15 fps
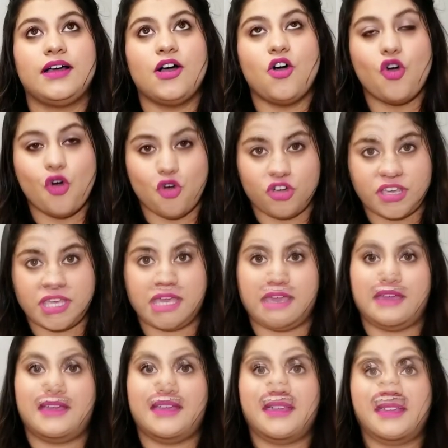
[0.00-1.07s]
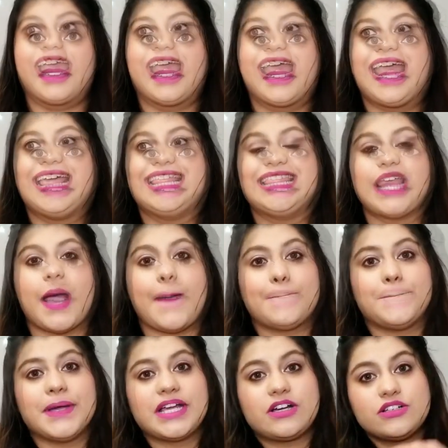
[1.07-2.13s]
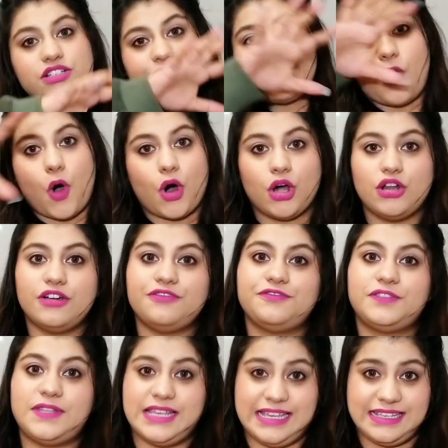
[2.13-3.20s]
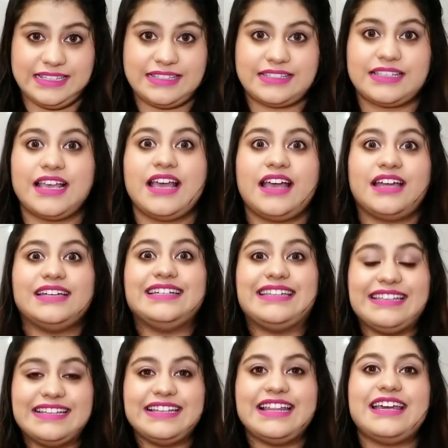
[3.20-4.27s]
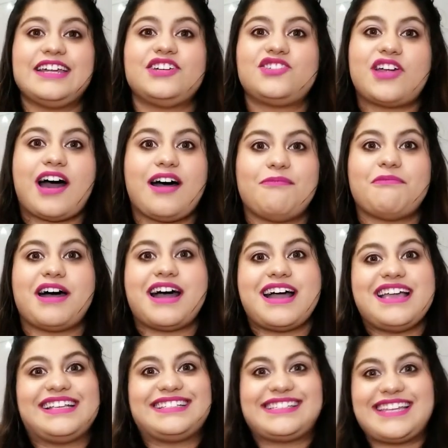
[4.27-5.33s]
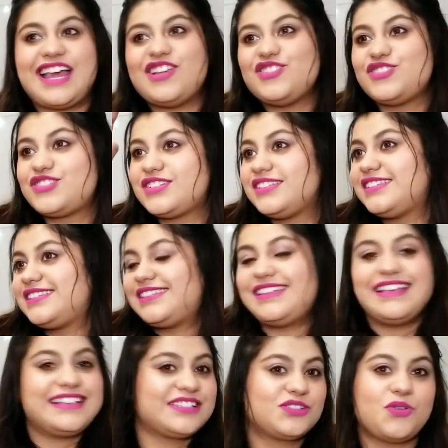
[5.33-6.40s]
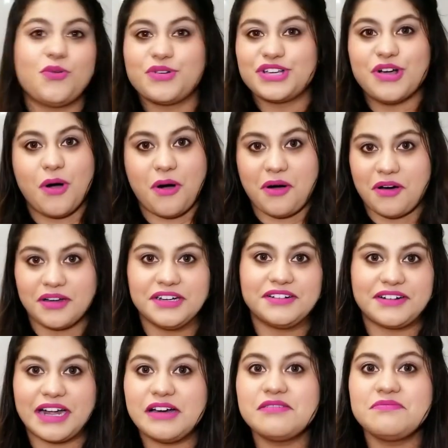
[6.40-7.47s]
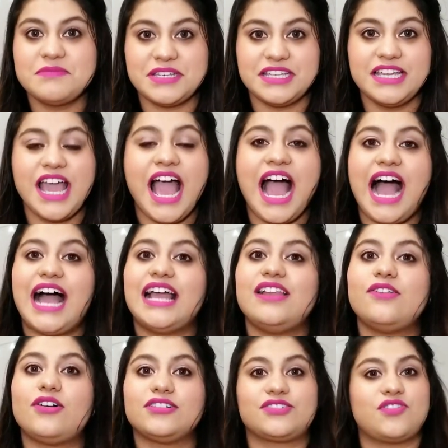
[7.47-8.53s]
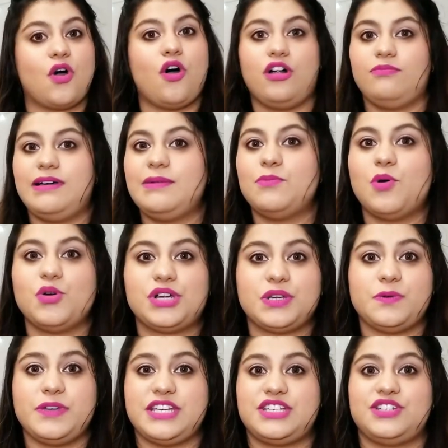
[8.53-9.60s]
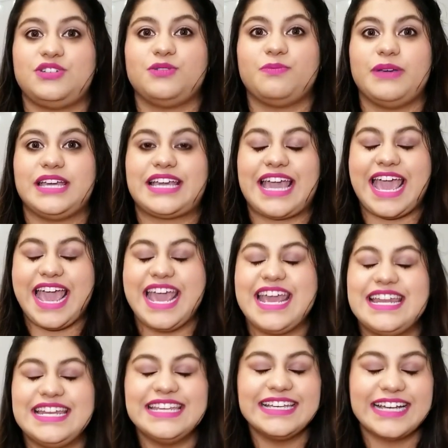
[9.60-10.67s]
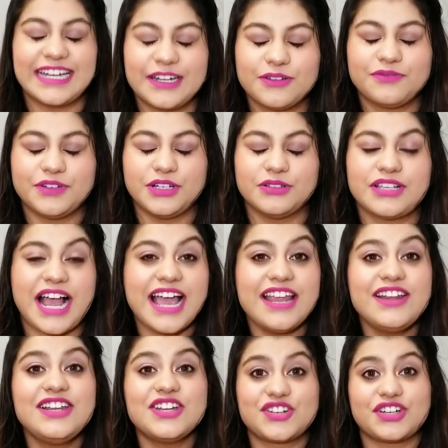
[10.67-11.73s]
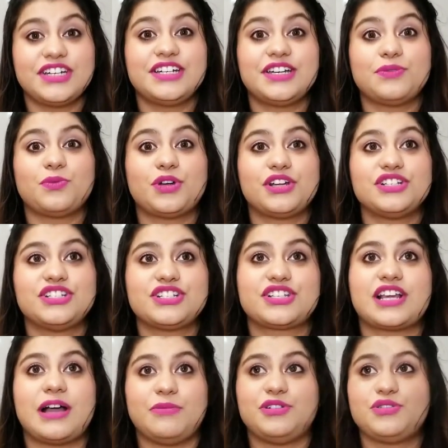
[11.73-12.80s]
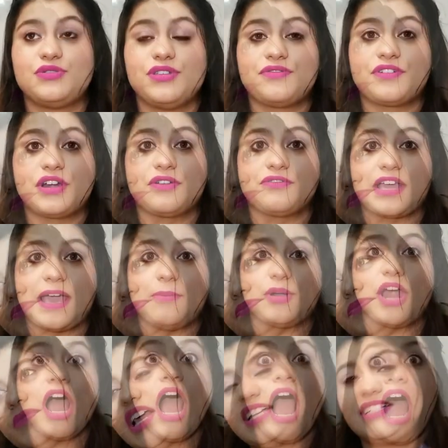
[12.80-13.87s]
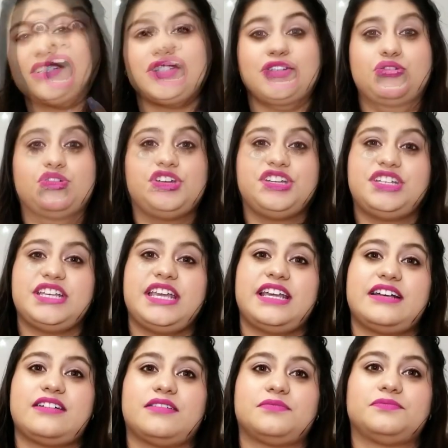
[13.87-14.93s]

okay. And because of all of this delay, drama, extensions, things going on around me, I lost all my motivation to make any kind of videos. I literally didn't want to just come into the front of camera. I just couldn't make